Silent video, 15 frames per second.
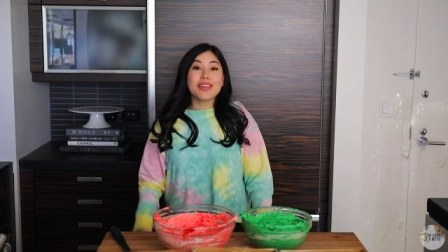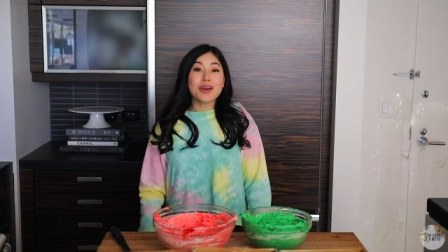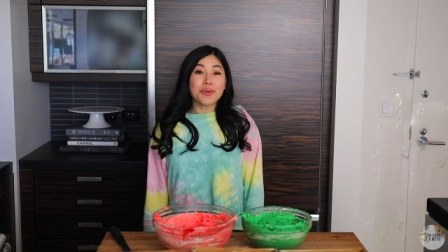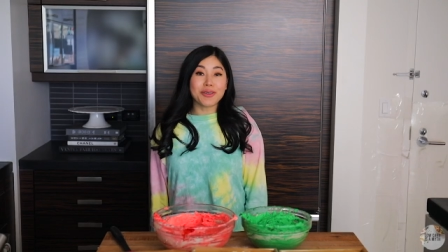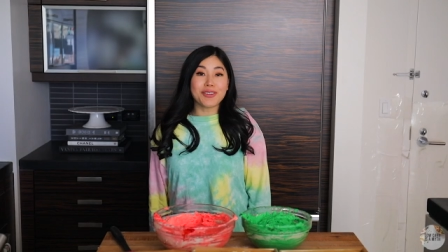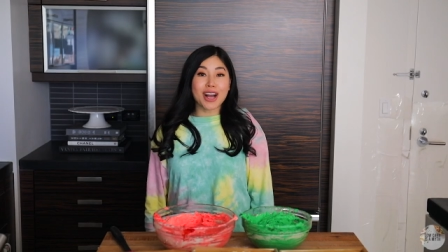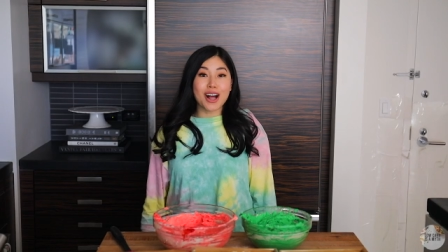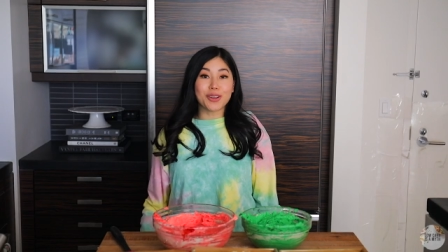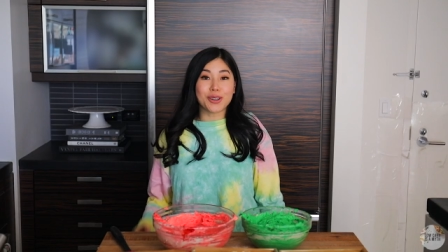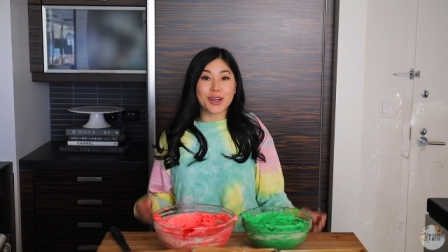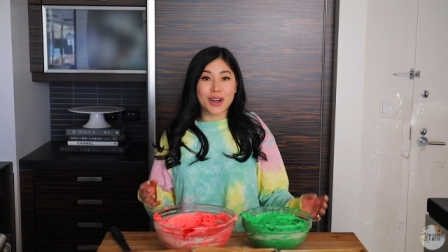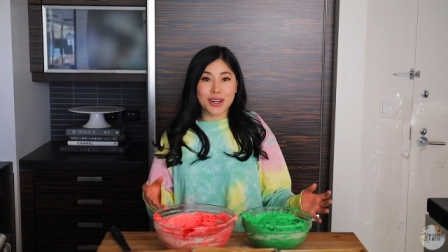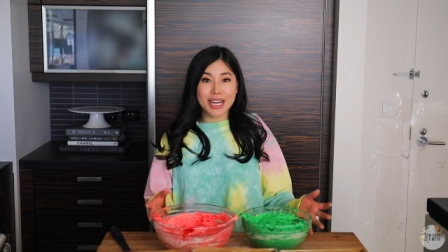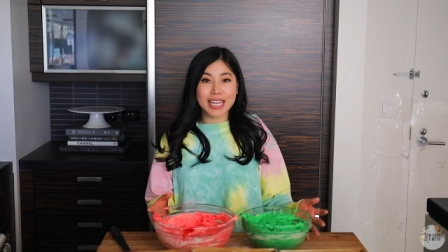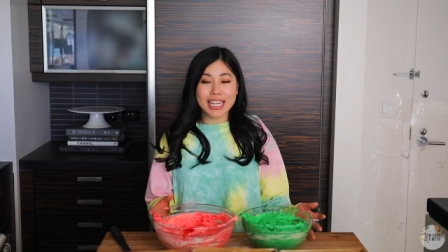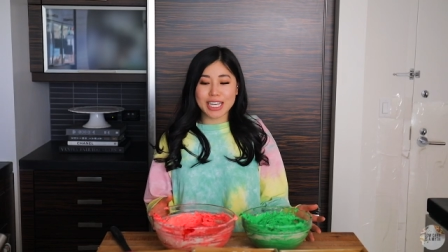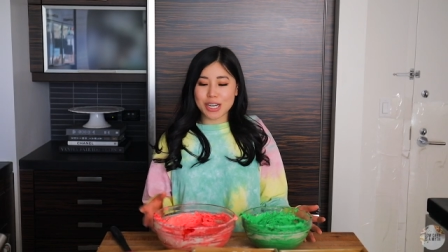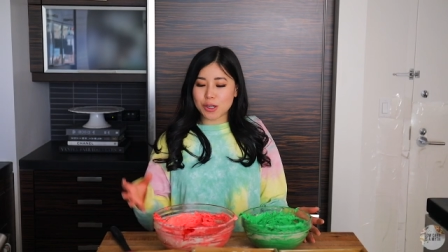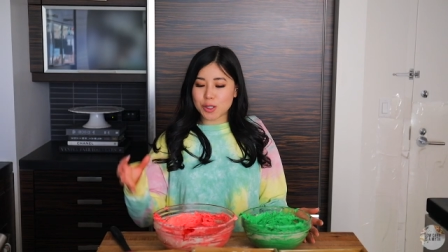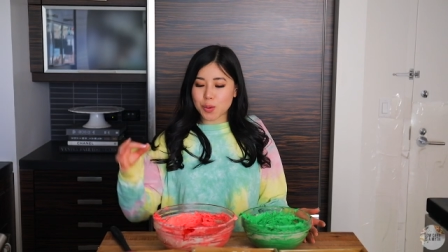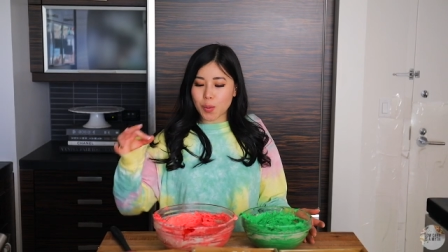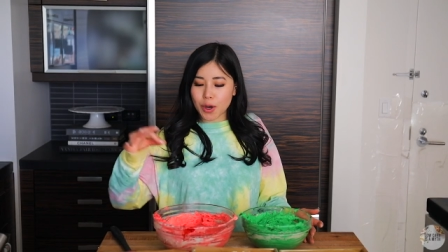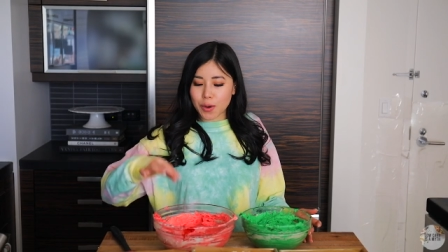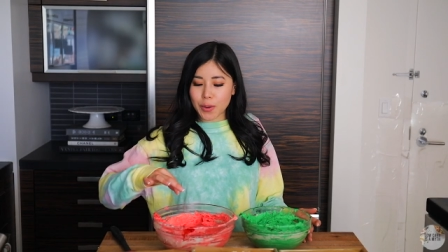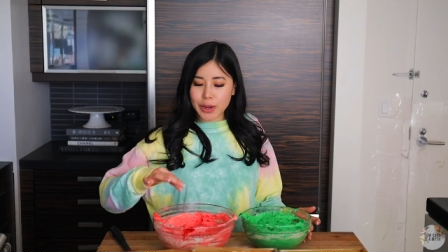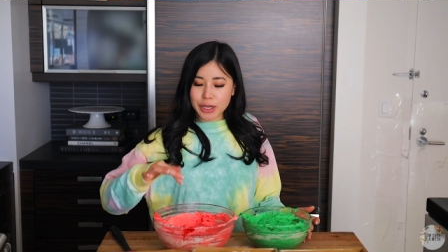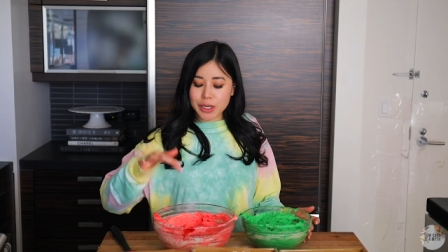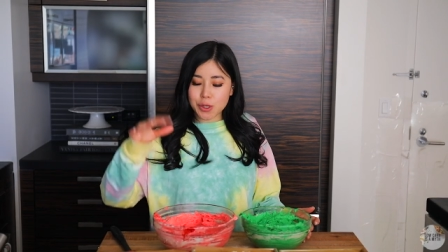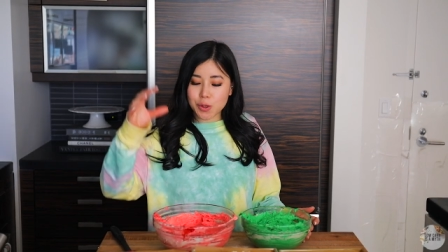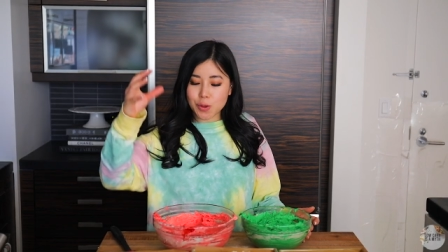that we've colored our cookie doughs, we're
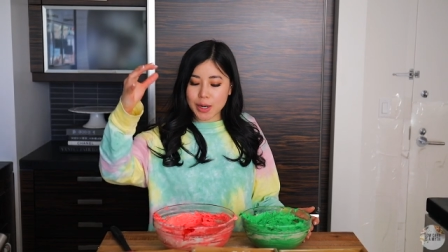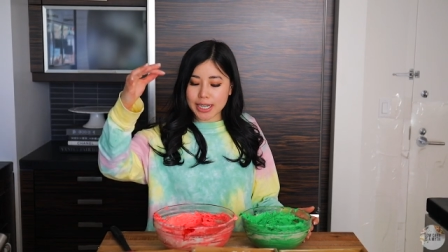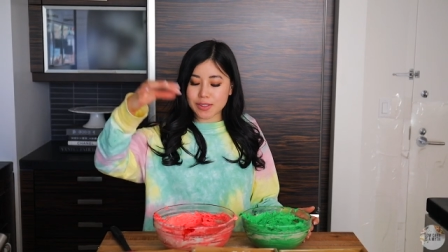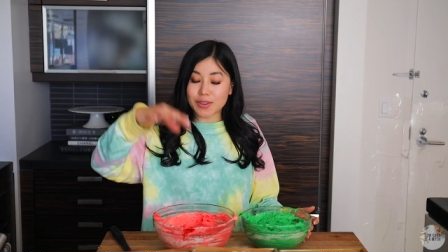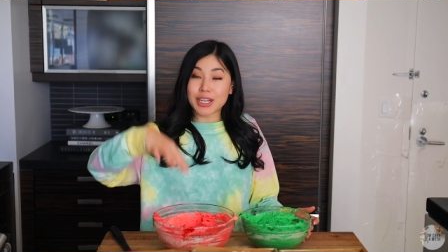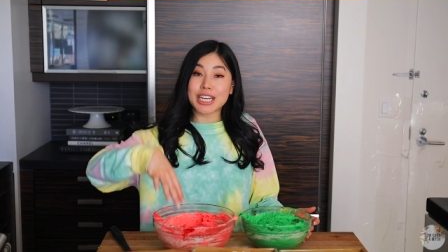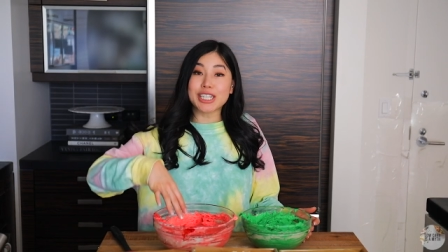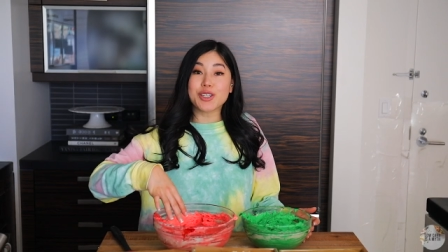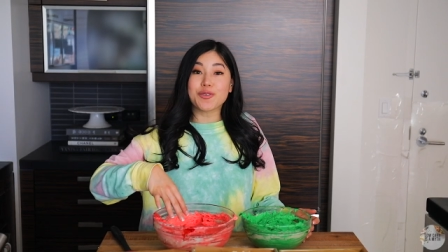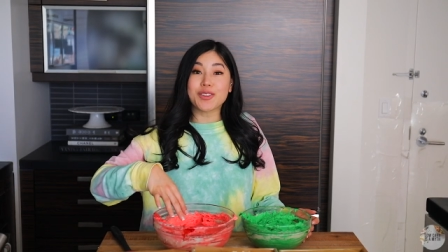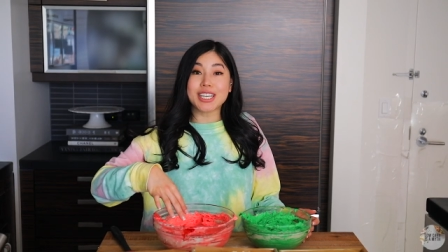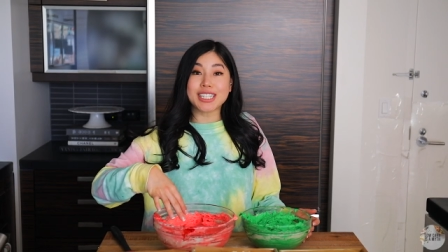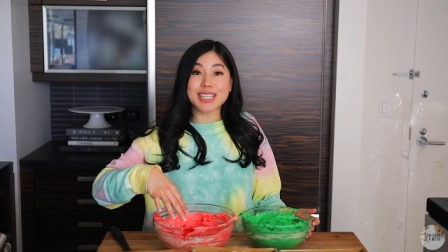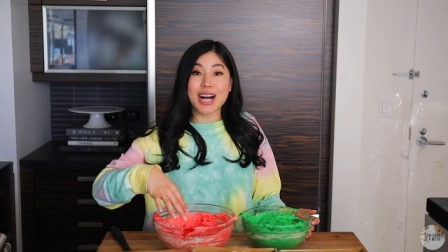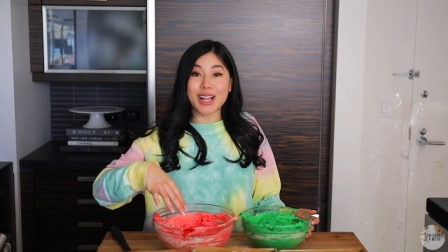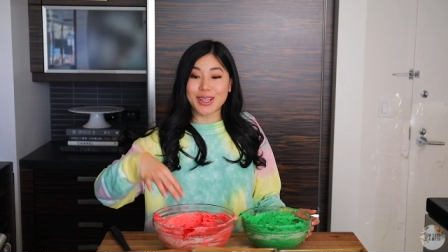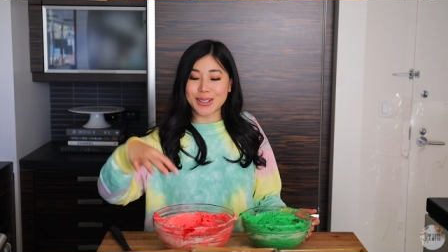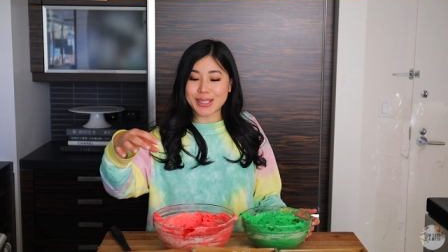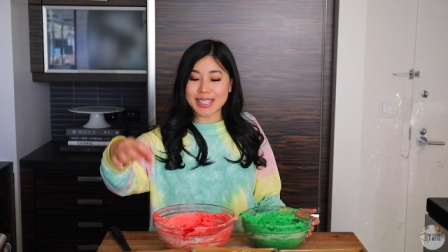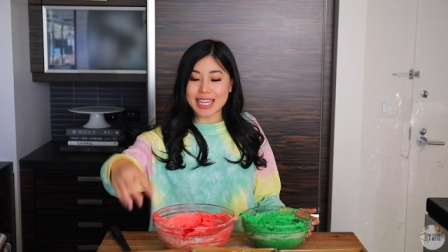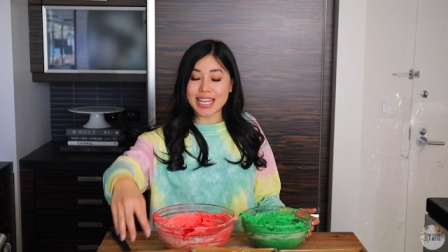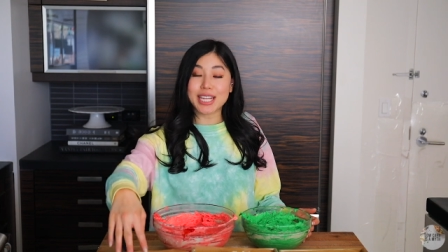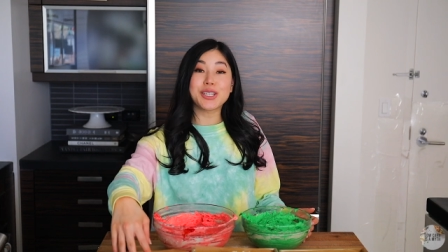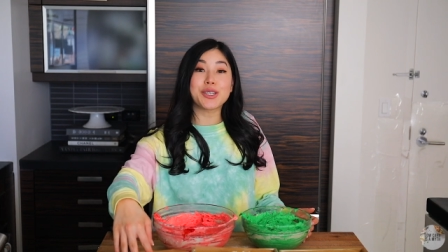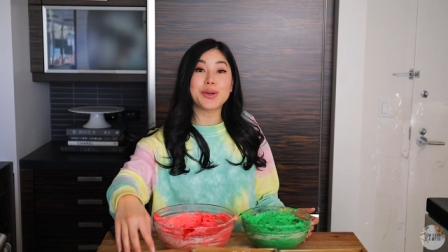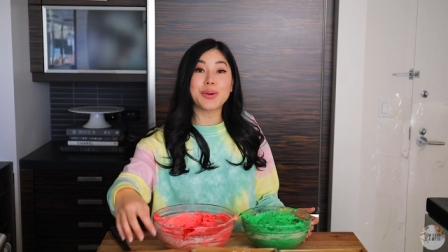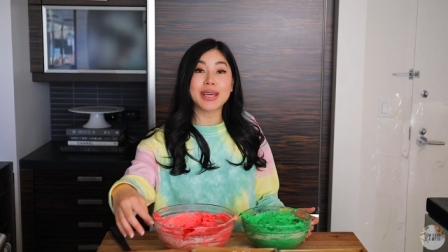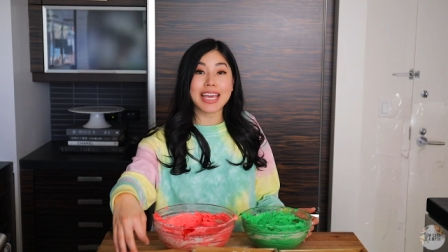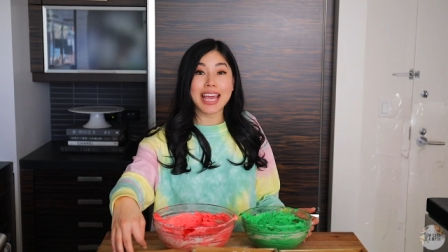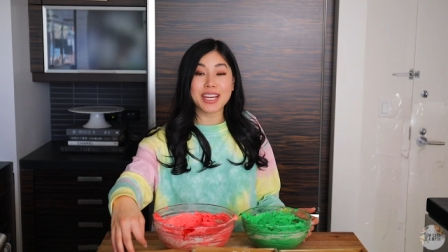going to transfer each of these colors
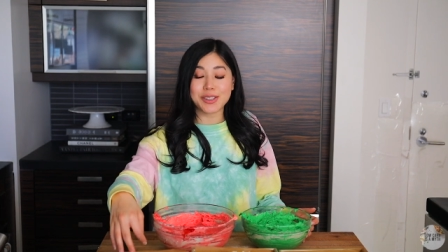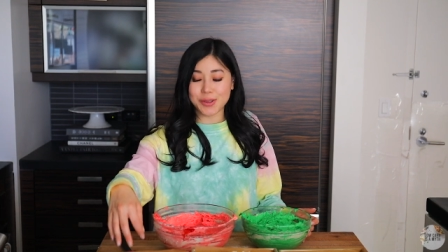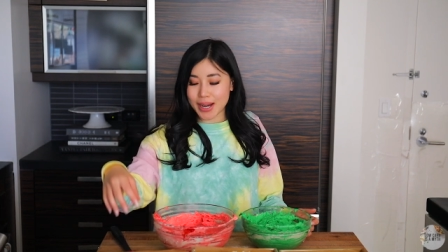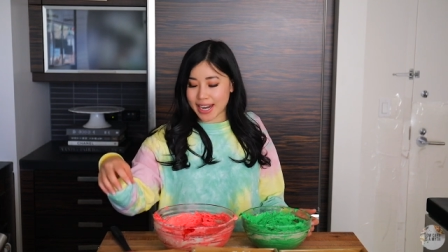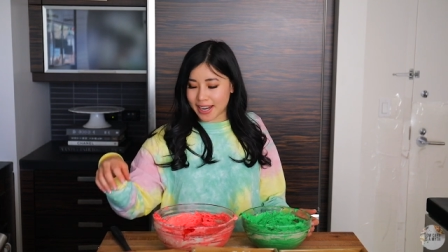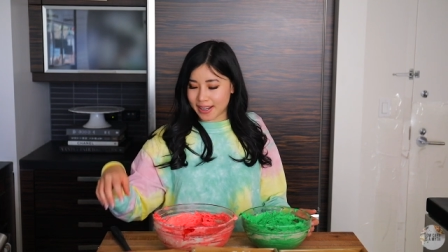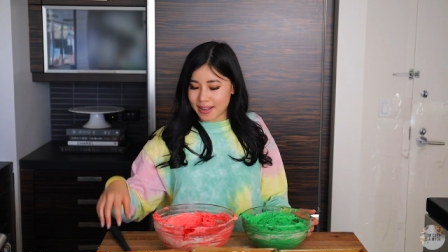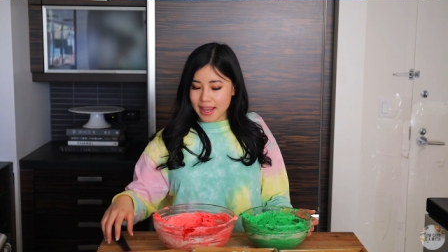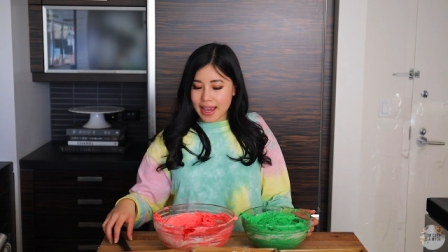into a cake tray.